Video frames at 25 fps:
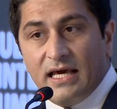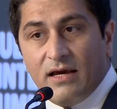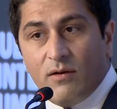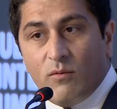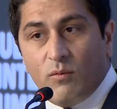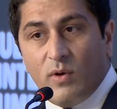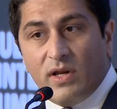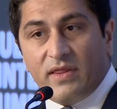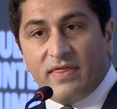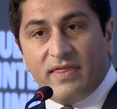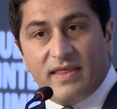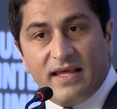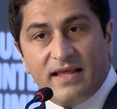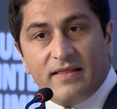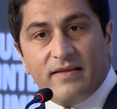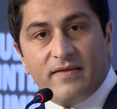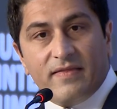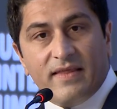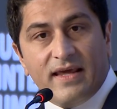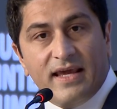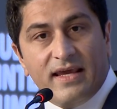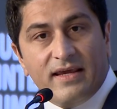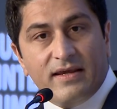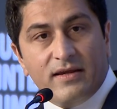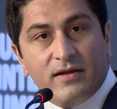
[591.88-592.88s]
one thing that
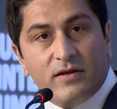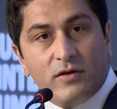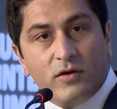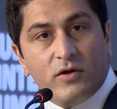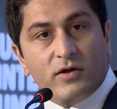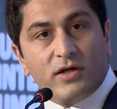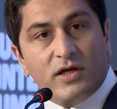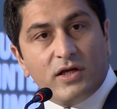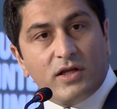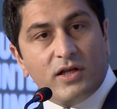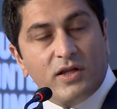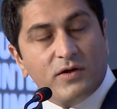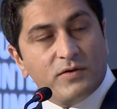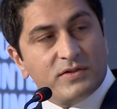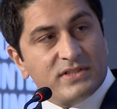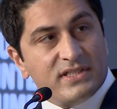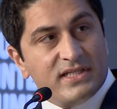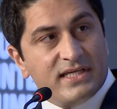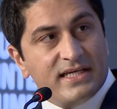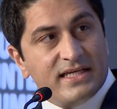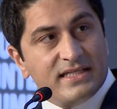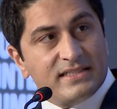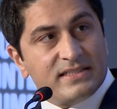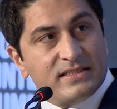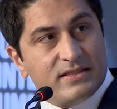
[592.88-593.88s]
they look at
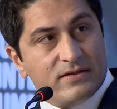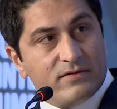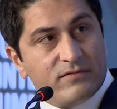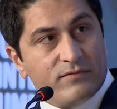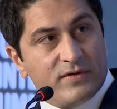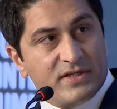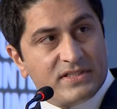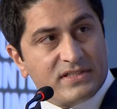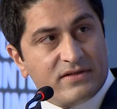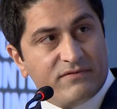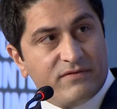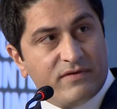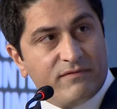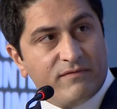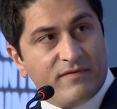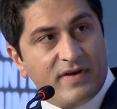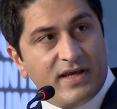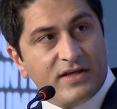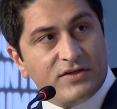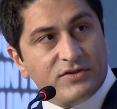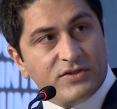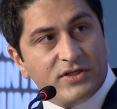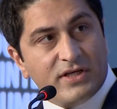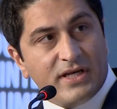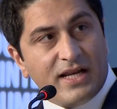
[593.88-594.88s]
closely is the risk of
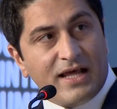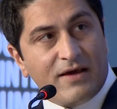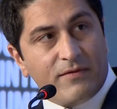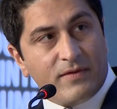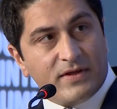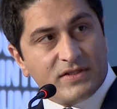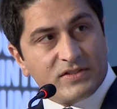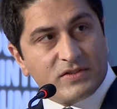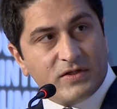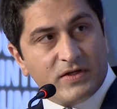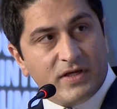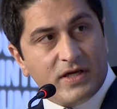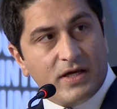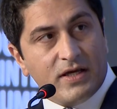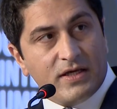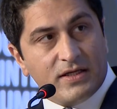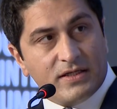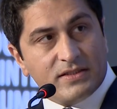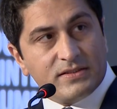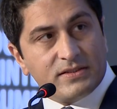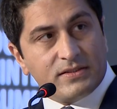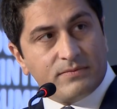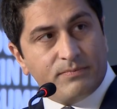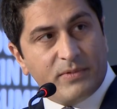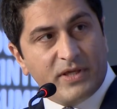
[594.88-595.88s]
inflation and how that's going to
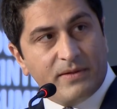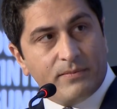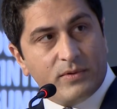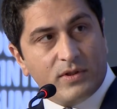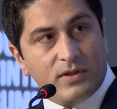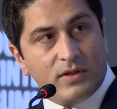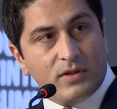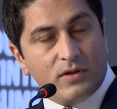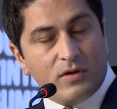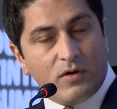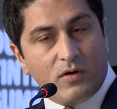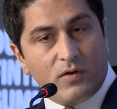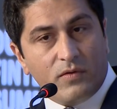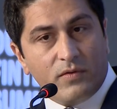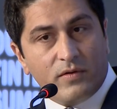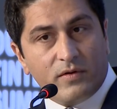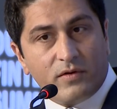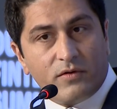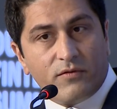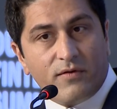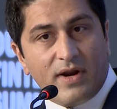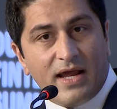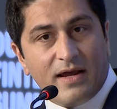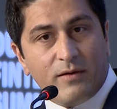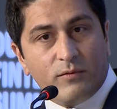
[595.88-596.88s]
hurt people on the
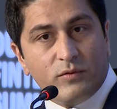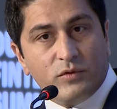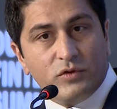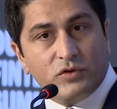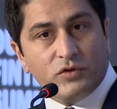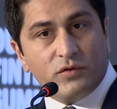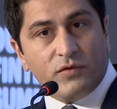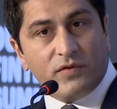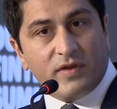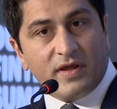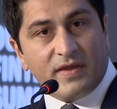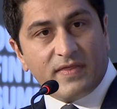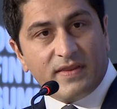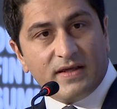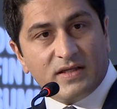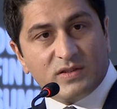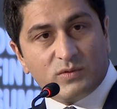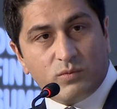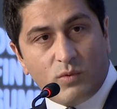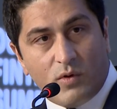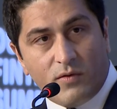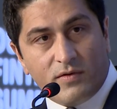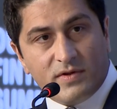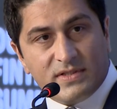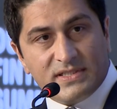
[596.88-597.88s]
ground. Do you think that's
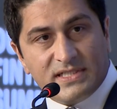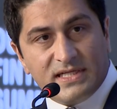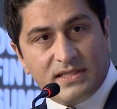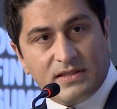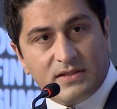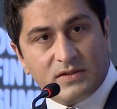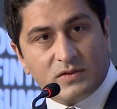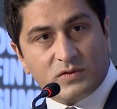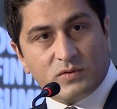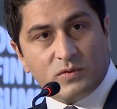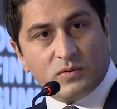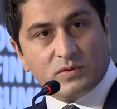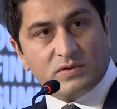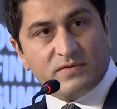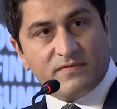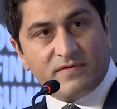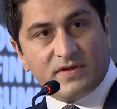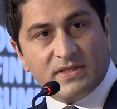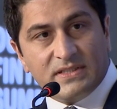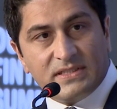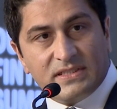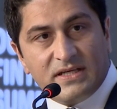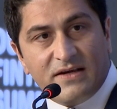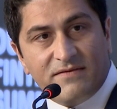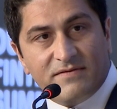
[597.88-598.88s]
warranted, the sorts of
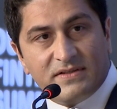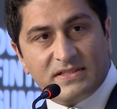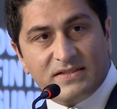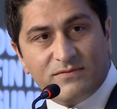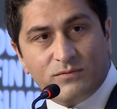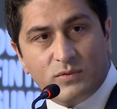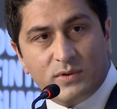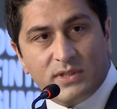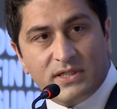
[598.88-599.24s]
conservative...